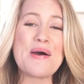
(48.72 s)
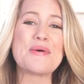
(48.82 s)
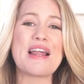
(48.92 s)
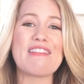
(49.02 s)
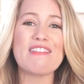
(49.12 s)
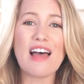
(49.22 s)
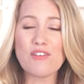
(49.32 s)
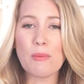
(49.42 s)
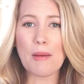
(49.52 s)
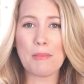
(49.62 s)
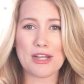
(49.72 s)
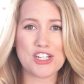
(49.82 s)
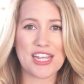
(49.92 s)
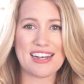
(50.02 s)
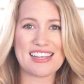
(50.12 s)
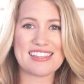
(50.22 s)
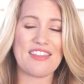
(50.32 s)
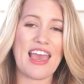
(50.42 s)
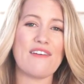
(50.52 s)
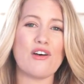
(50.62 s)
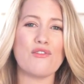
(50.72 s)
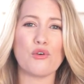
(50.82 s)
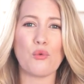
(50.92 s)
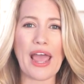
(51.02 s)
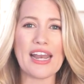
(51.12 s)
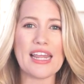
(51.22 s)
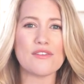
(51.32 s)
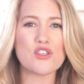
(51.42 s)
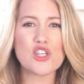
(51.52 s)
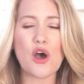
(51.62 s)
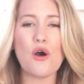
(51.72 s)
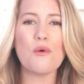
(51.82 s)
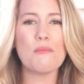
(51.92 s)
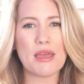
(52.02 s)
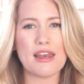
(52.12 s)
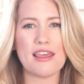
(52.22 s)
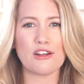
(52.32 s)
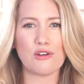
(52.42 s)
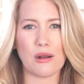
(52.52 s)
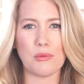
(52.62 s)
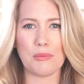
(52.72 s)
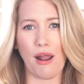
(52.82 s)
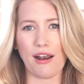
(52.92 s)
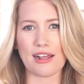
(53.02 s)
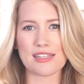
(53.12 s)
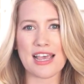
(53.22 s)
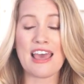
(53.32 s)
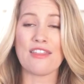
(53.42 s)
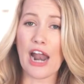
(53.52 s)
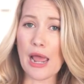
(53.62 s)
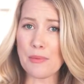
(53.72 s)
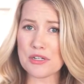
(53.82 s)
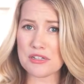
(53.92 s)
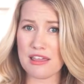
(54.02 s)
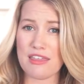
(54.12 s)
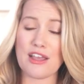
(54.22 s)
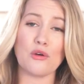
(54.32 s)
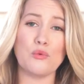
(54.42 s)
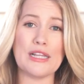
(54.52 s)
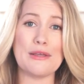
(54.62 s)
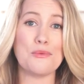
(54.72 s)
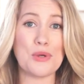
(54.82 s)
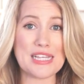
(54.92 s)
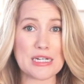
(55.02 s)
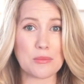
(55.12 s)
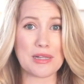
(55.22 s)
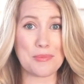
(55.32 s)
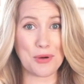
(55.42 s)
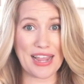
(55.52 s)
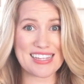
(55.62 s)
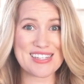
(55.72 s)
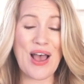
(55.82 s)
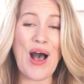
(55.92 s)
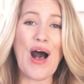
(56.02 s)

What I love about Munchkin is that they have a variety of so many incredible products that I personally think are really reasonably priced.